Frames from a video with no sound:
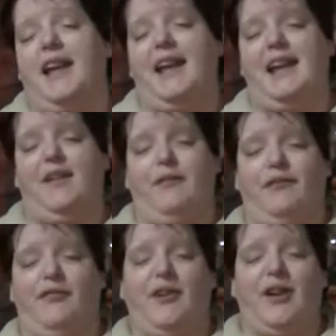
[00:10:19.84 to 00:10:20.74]

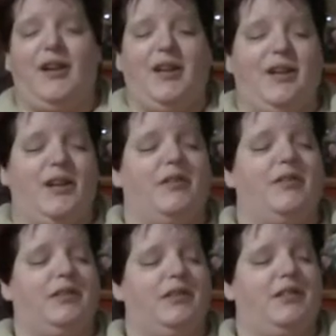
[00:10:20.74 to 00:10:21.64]
if, you know,
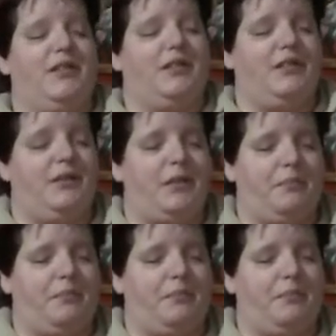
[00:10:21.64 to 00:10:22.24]
the